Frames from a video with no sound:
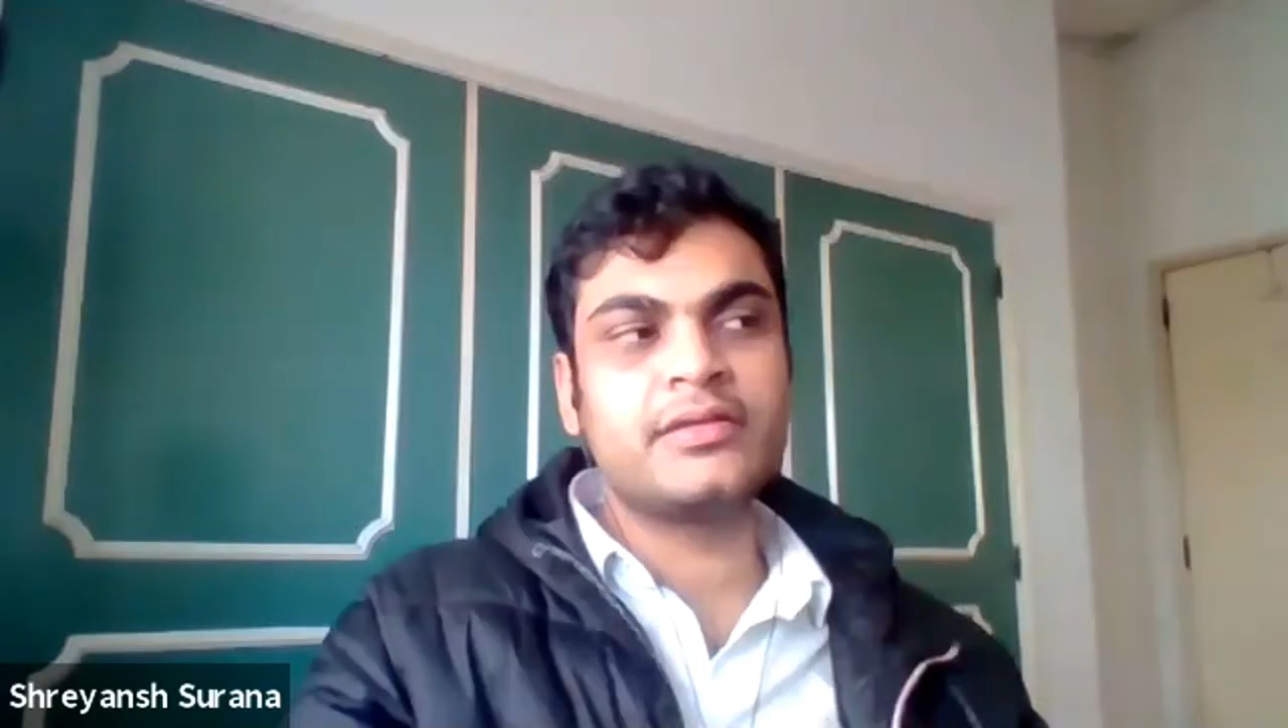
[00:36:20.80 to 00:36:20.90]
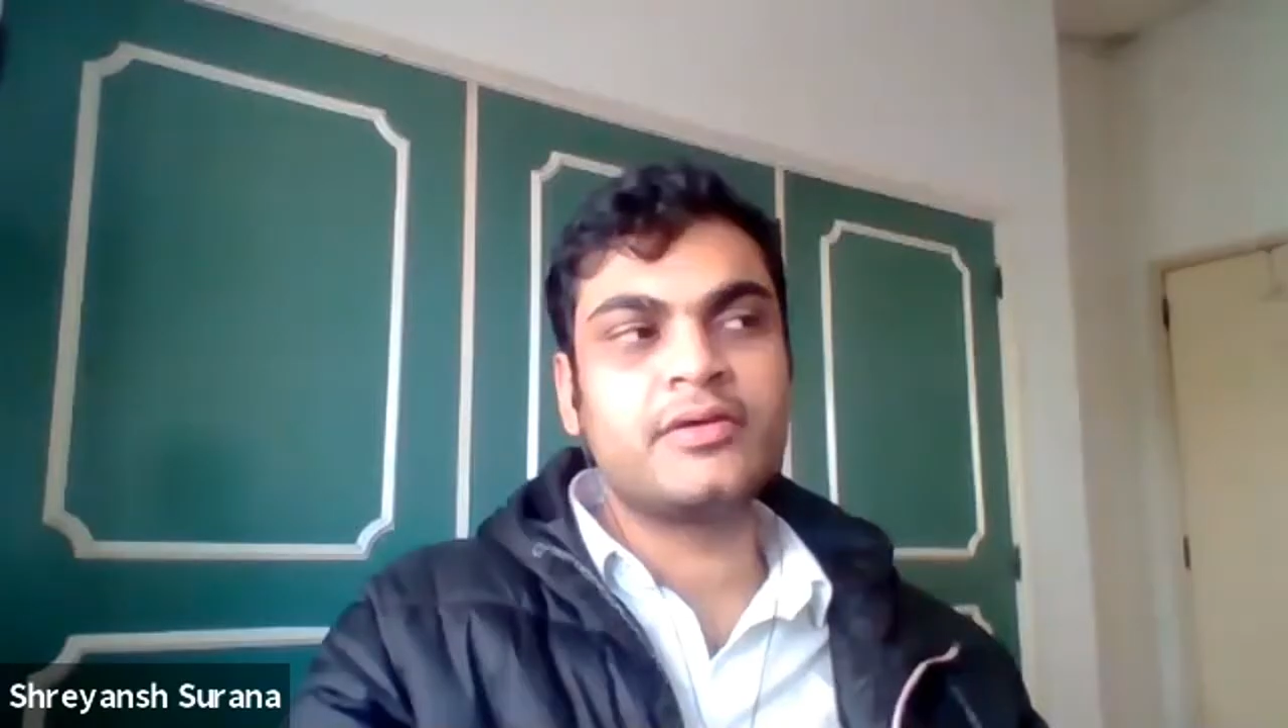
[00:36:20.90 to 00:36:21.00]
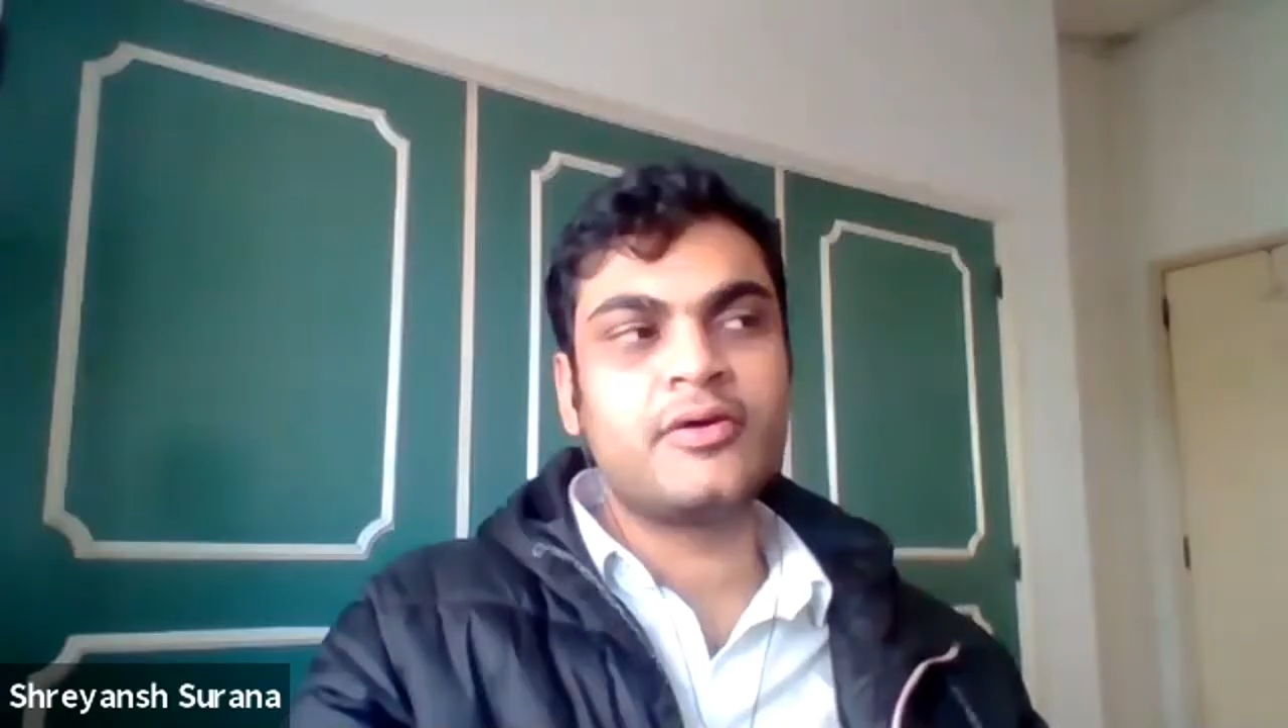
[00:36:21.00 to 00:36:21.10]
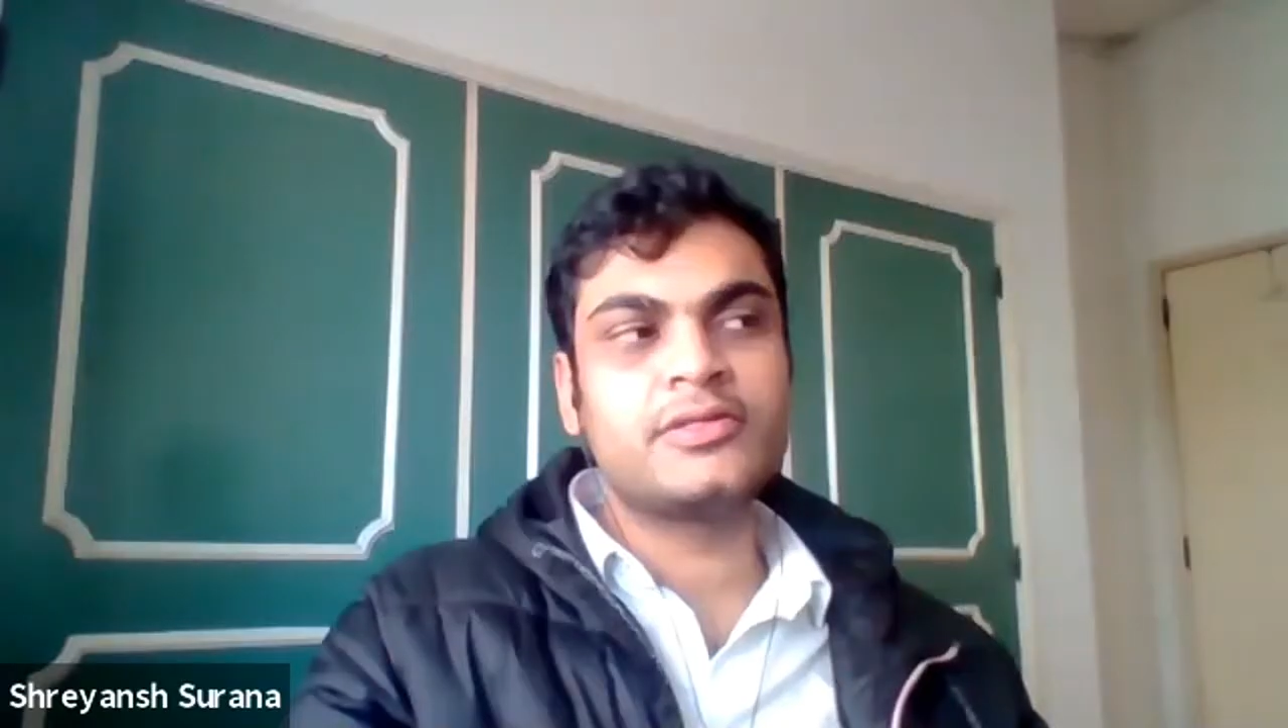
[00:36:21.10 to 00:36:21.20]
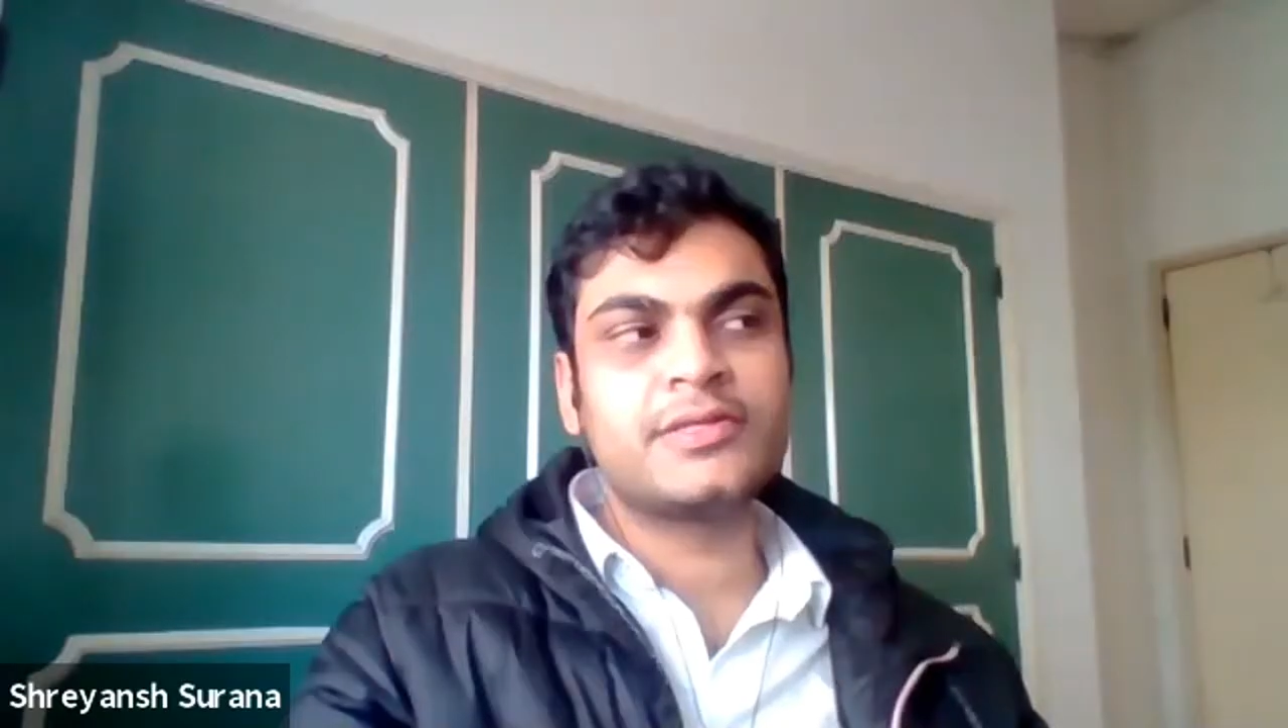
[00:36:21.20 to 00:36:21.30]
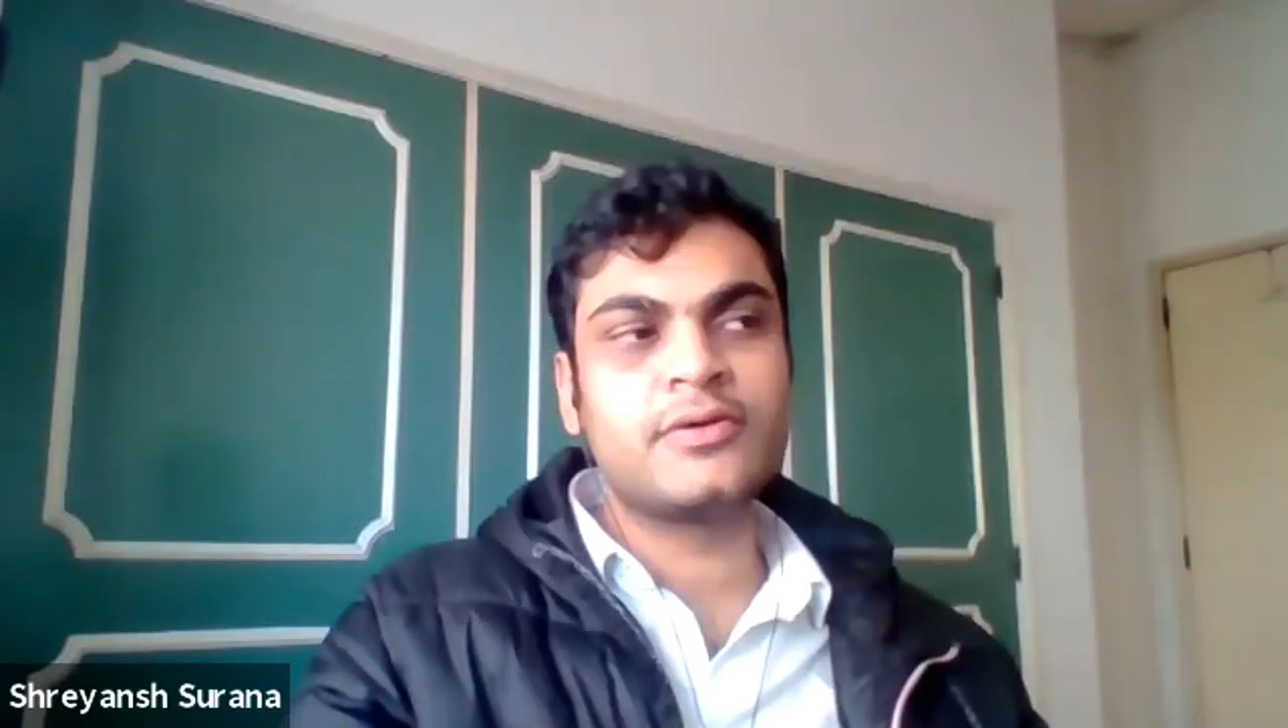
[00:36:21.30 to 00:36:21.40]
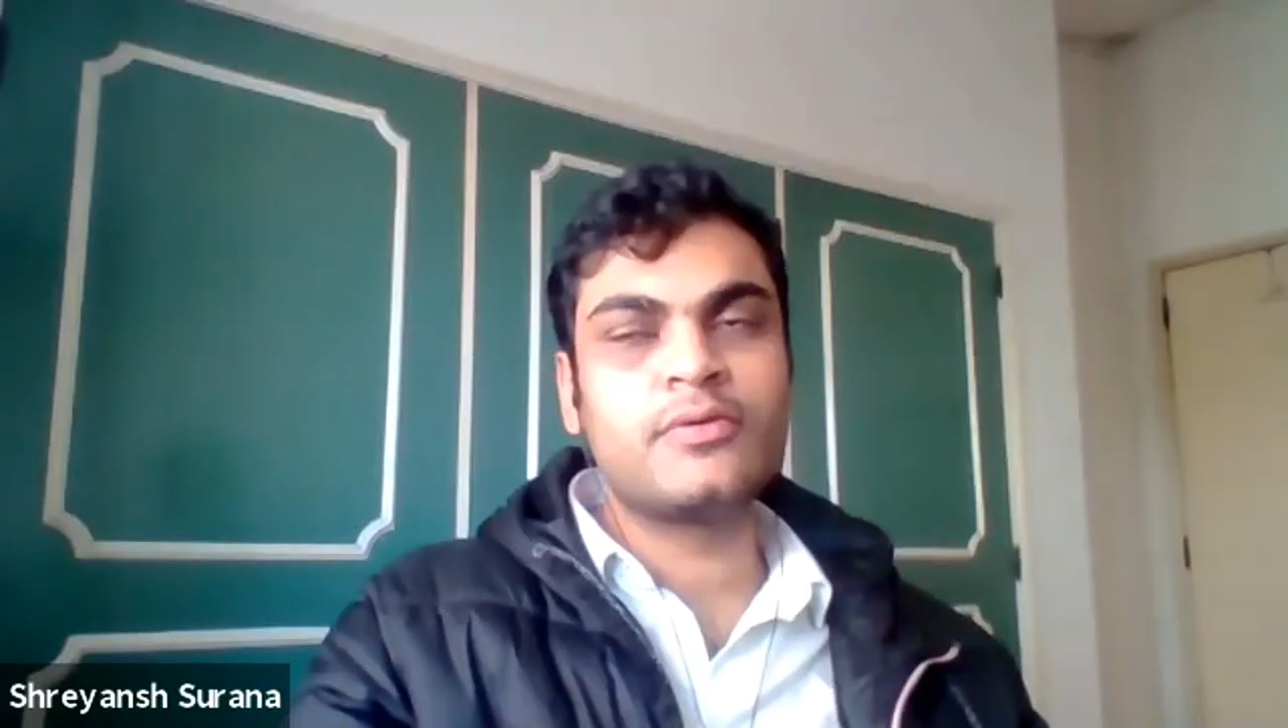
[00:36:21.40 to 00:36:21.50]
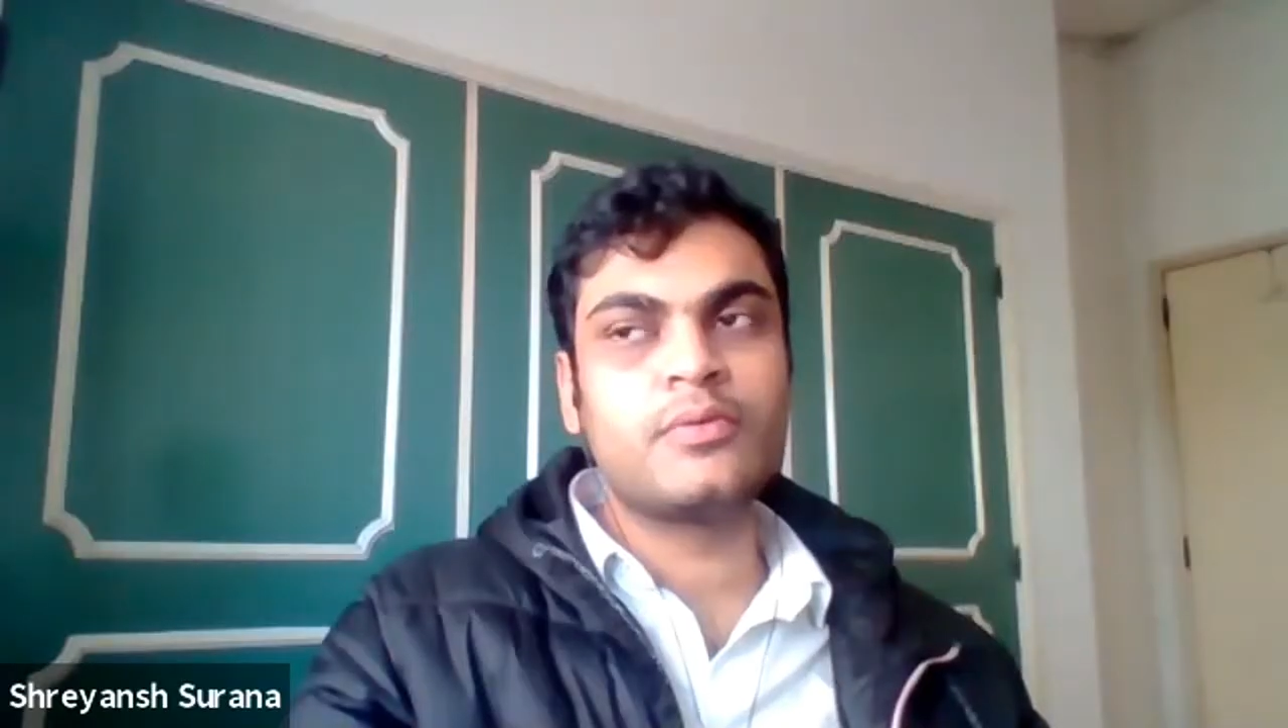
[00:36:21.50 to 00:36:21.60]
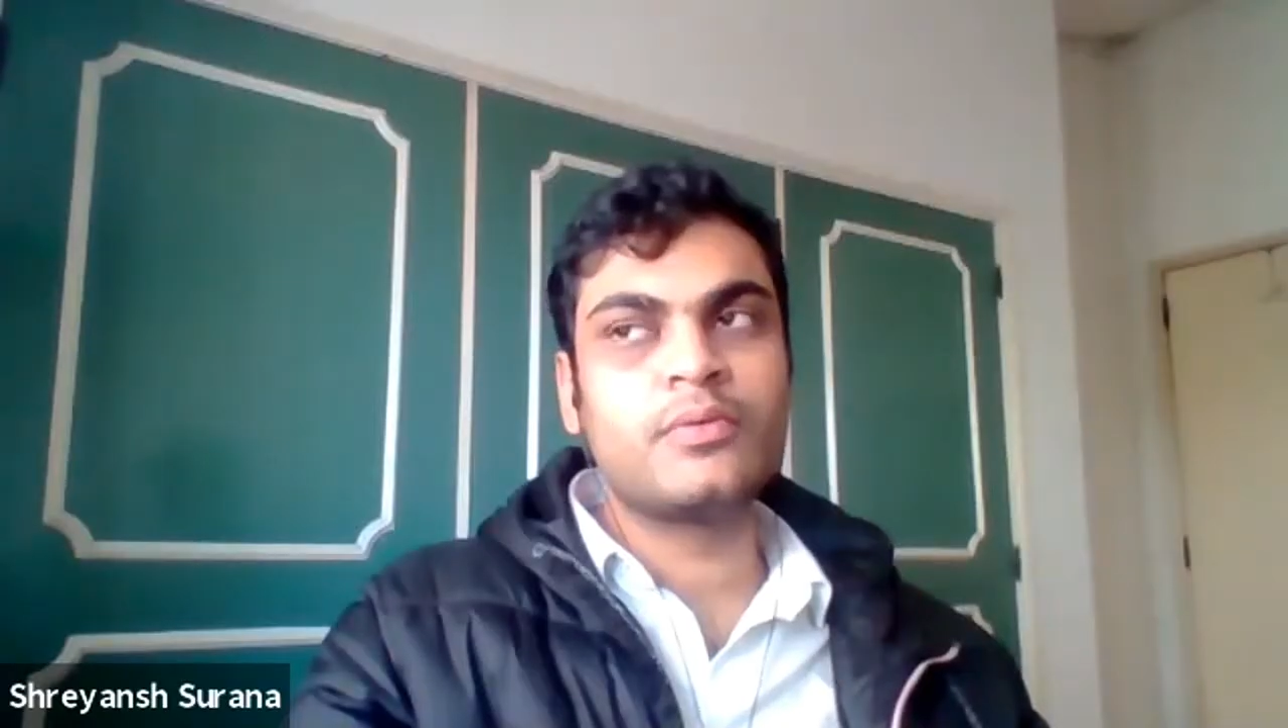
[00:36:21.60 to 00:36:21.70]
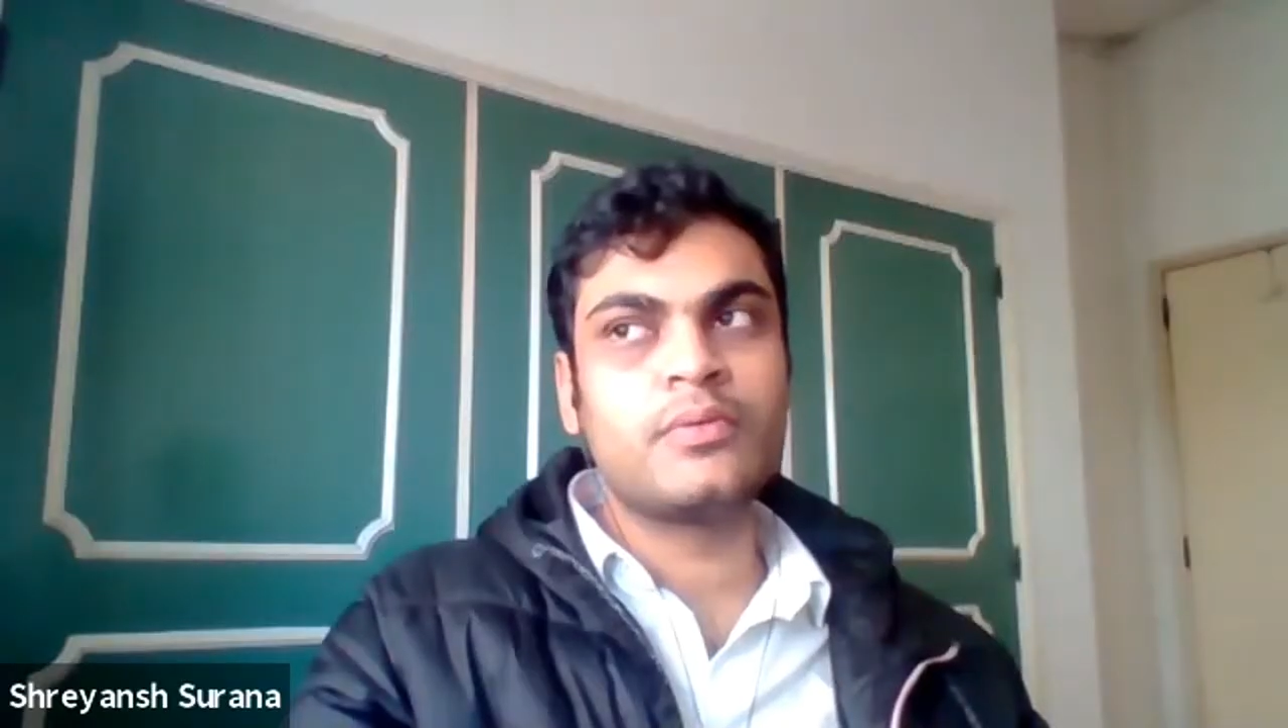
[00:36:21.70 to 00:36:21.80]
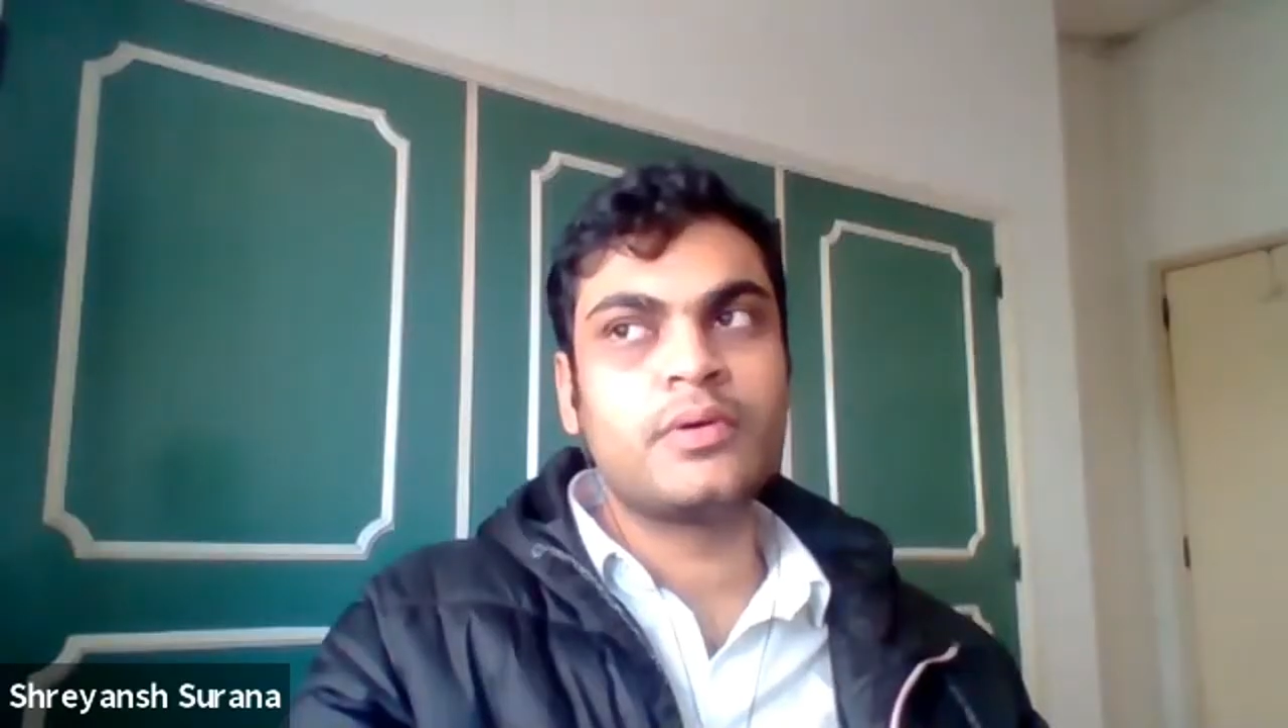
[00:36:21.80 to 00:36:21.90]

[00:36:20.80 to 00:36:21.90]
also